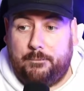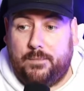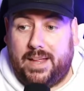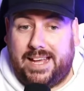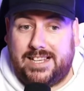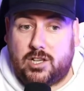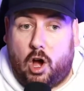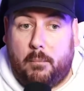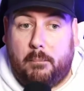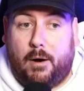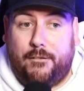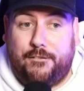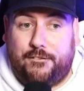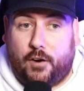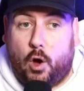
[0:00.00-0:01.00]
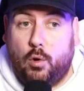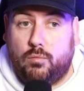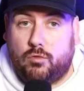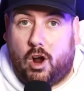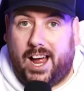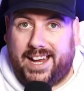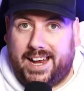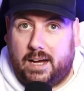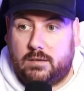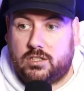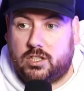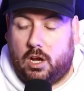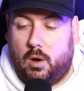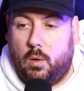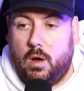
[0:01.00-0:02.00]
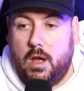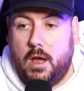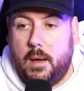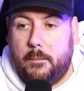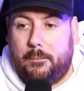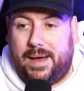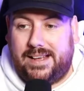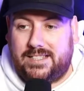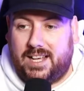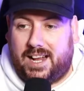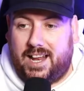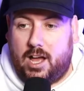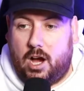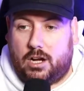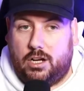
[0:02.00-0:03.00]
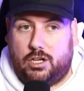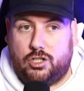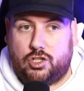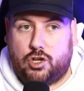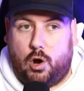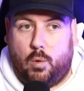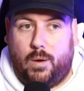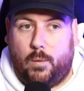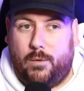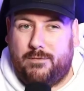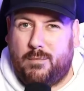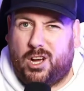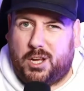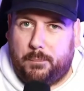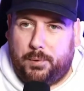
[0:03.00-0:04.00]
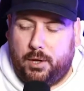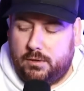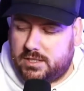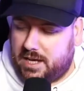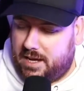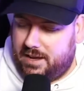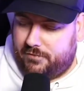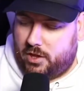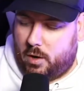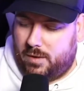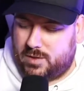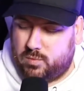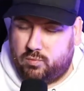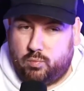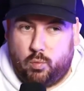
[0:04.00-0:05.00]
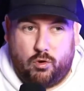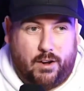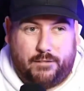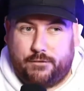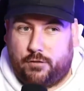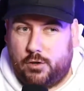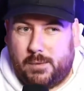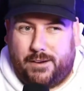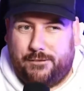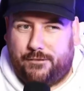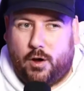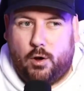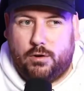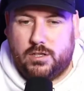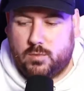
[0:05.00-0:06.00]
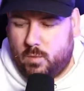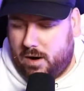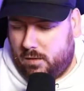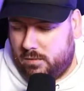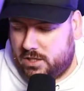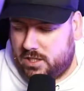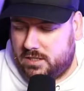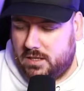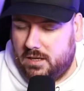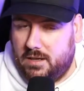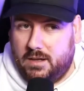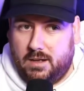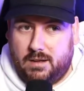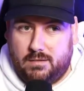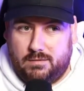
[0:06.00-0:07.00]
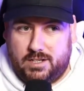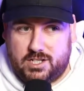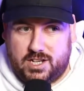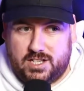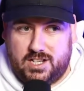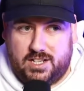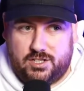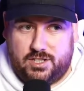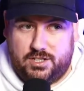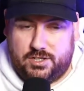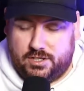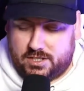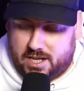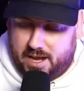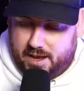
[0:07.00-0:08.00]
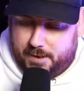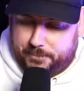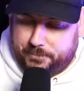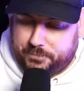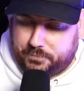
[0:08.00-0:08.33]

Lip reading: is on my phone right now. So basically, I can control it with my computer, even though it's running through my phone as well, which is literally just here.